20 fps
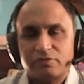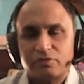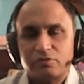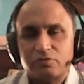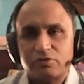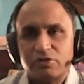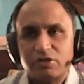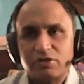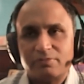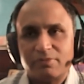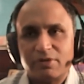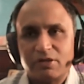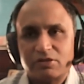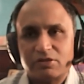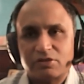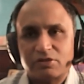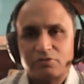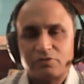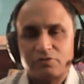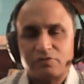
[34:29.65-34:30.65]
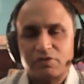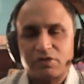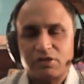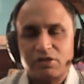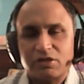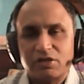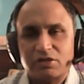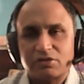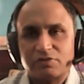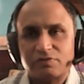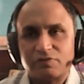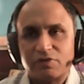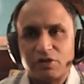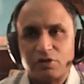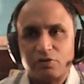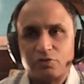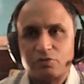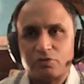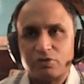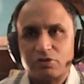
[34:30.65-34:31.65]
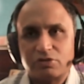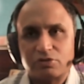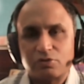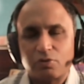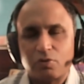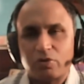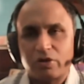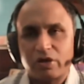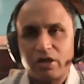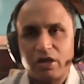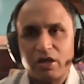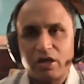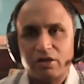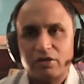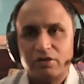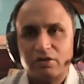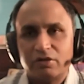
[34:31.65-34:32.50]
2-3 minutes out of 3 hours if they go, it's okay.